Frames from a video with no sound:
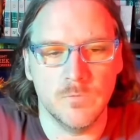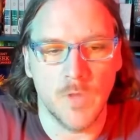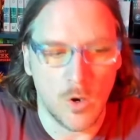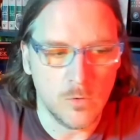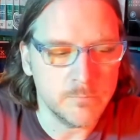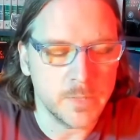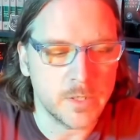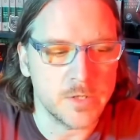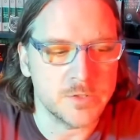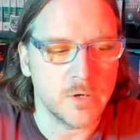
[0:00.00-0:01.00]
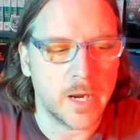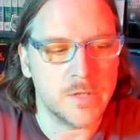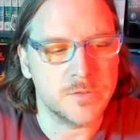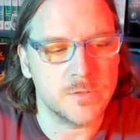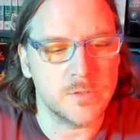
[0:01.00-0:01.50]
No, because your
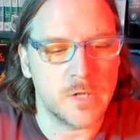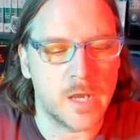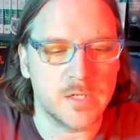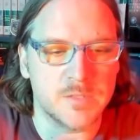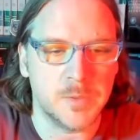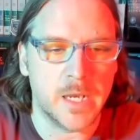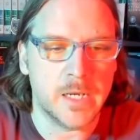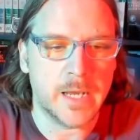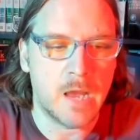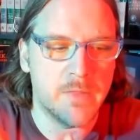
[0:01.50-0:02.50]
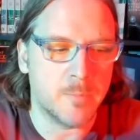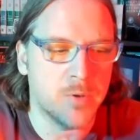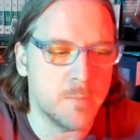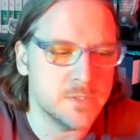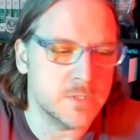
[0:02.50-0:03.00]
answers are not explaining how that
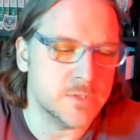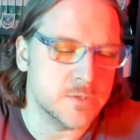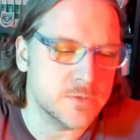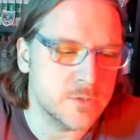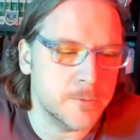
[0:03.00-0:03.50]
proposition is true.